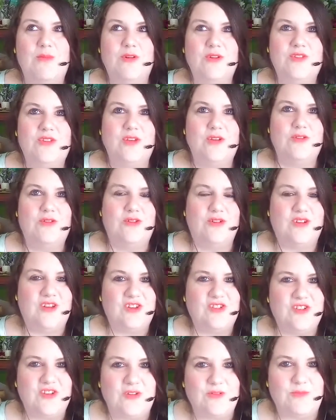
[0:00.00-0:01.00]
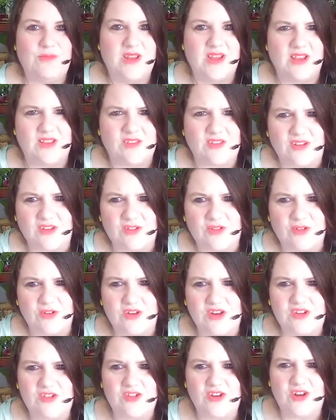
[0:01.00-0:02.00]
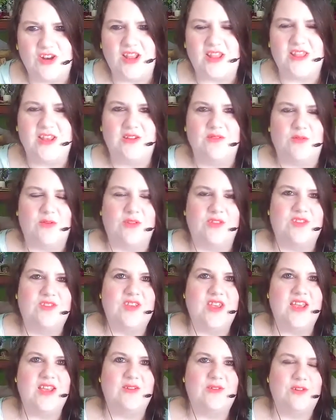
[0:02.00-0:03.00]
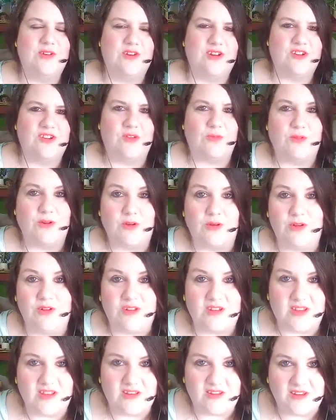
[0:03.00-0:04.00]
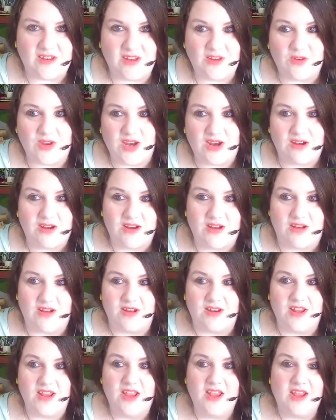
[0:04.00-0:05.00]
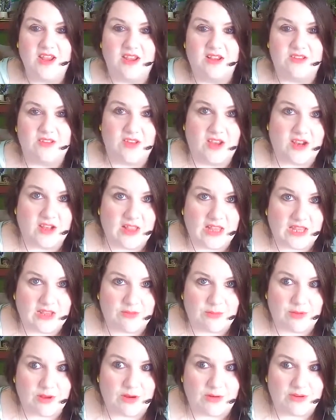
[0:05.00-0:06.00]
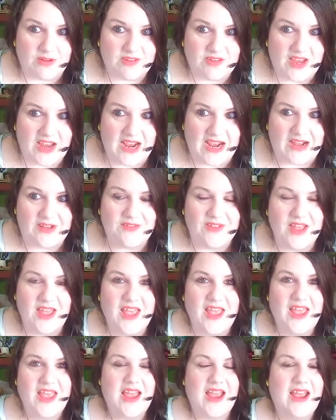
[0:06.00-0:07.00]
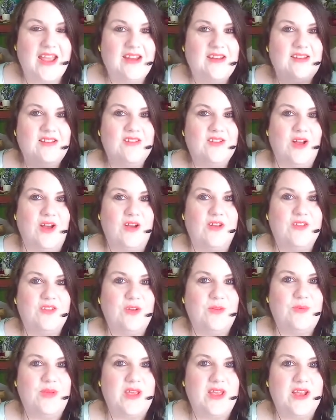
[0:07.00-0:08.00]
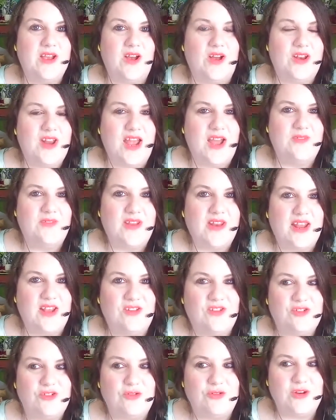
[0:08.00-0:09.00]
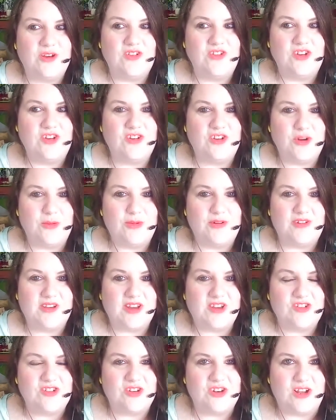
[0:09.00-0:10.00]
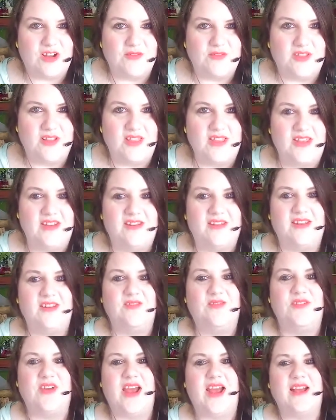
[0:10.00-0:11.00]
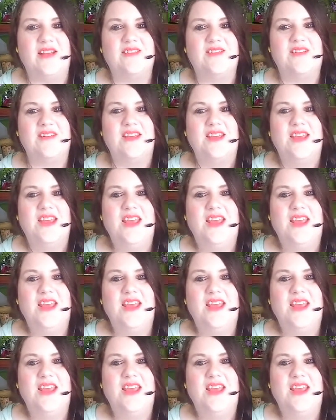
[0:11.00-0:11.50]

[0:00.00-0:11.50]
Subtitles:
more so tradition because it is tradition, and therefore the sake of tradition we're going to continue carry on exactly as we always have. And he's also big on having a strict interpretation of the Lenten fast.